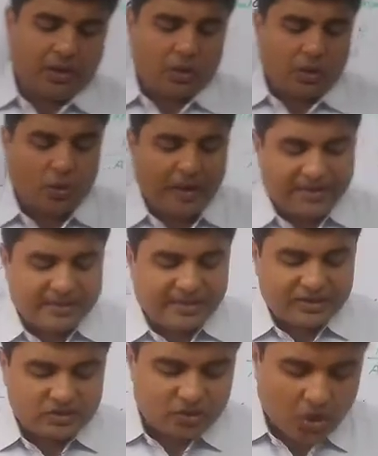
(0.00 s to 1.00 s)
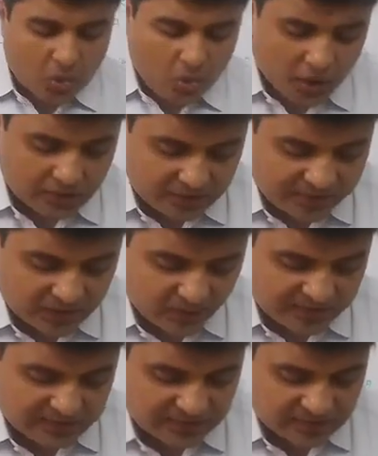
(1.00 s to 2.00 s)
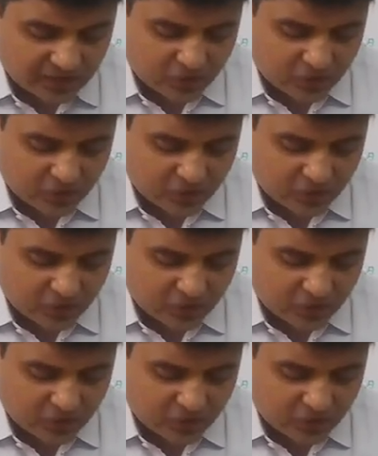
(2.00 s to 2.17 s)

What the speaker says: when there is no water in the vessel,